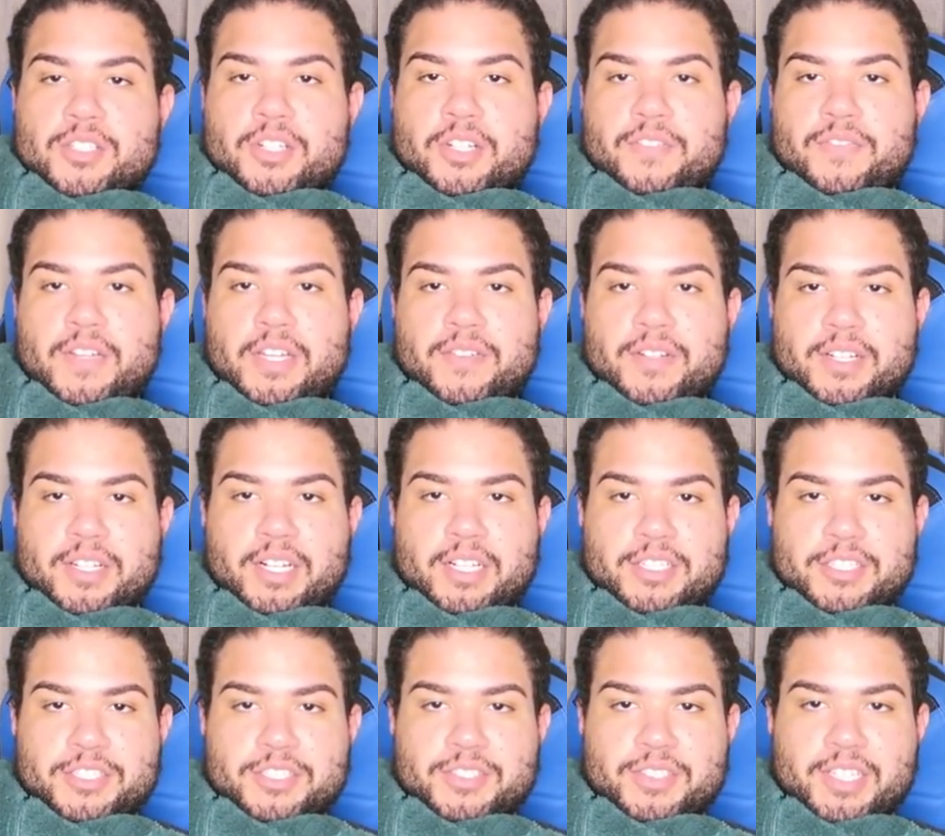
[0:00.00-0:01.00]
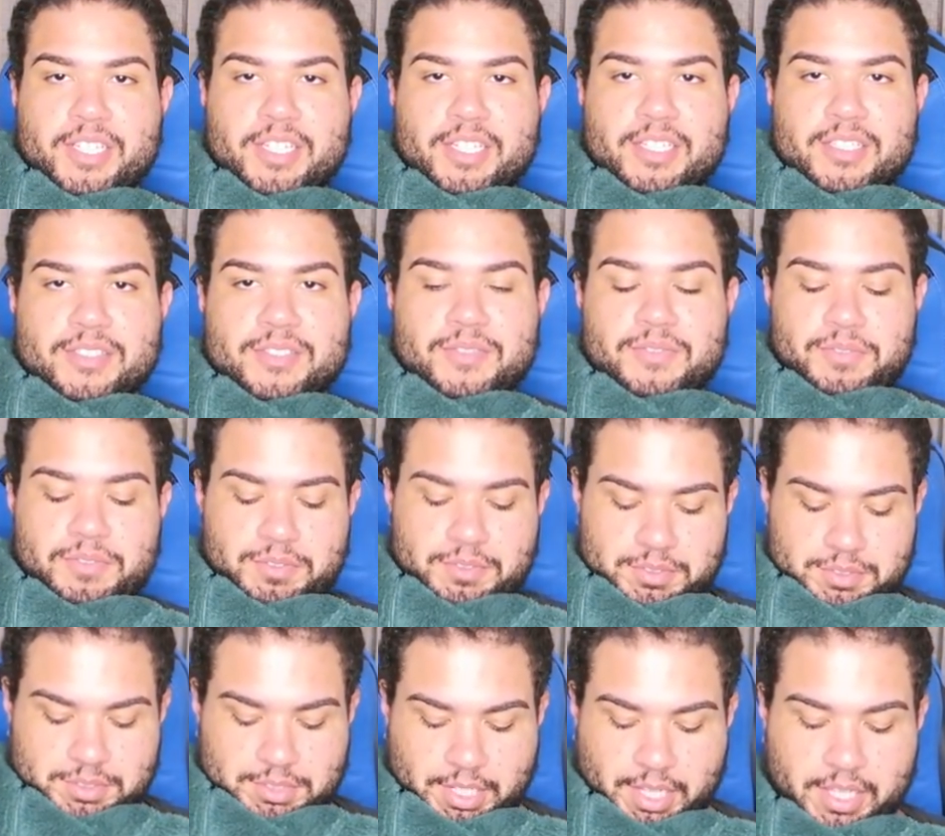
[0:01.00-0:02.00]
Her favorite color is green.
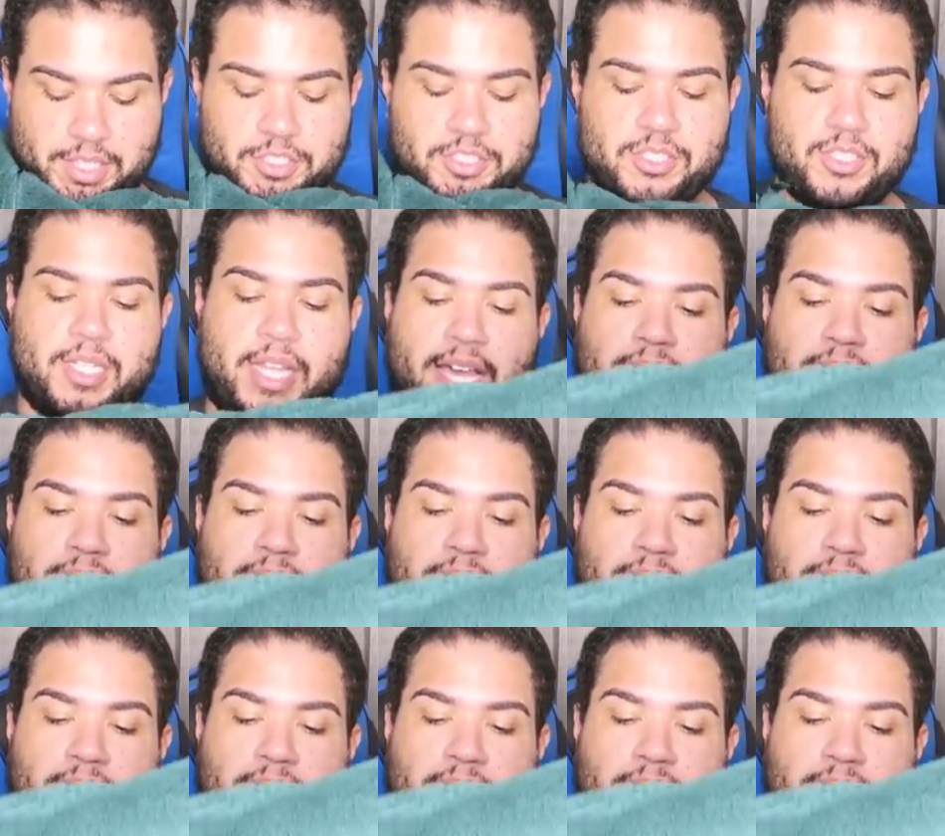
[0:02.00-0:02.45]
I think she'll